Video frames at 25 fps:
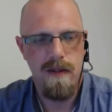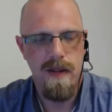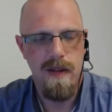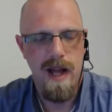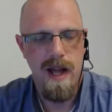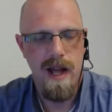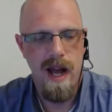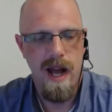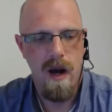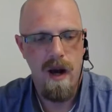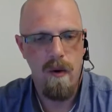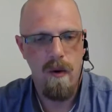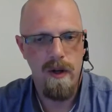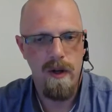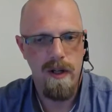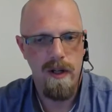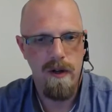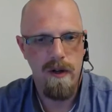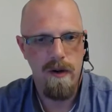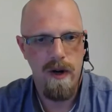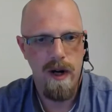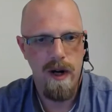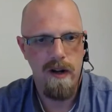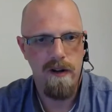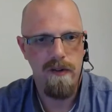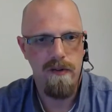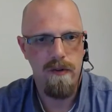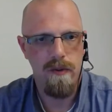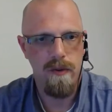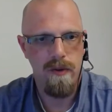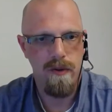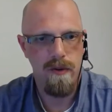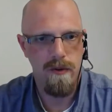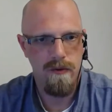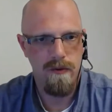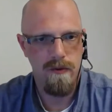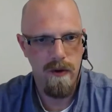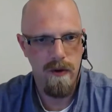how it interacts with
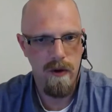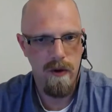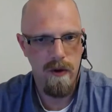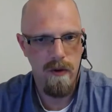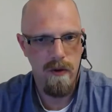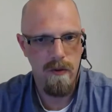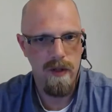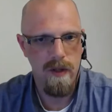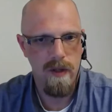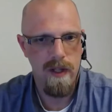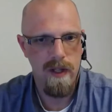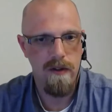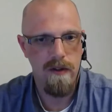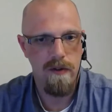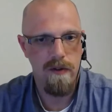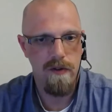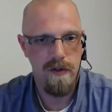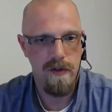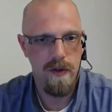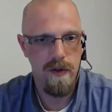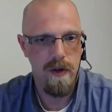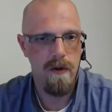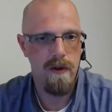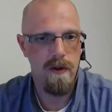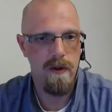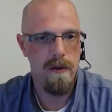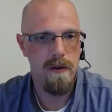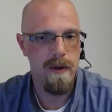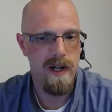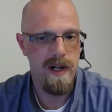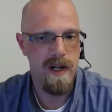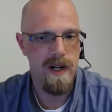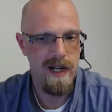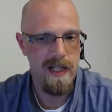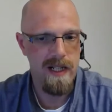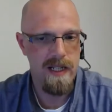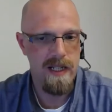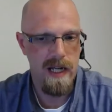your phone and the security
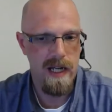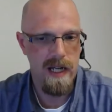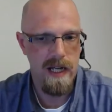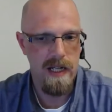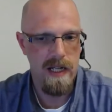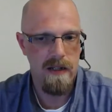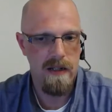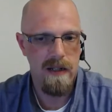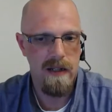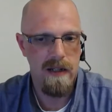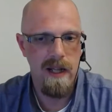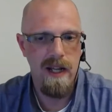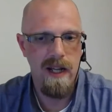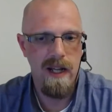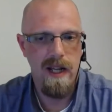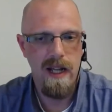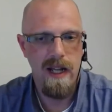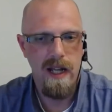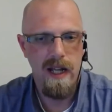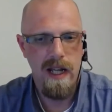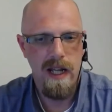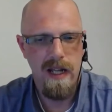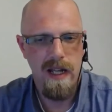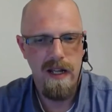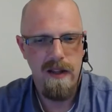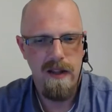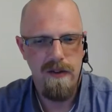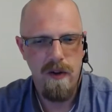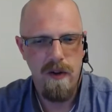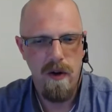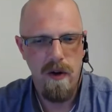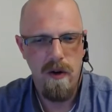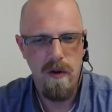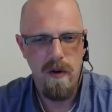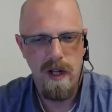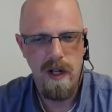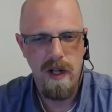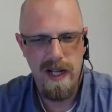behind that is
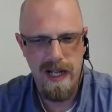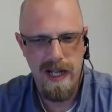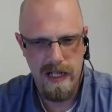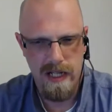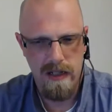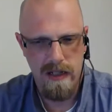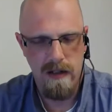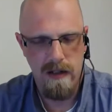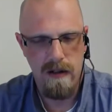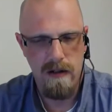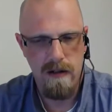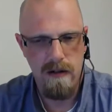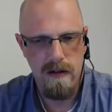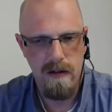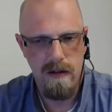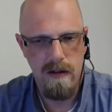all connected.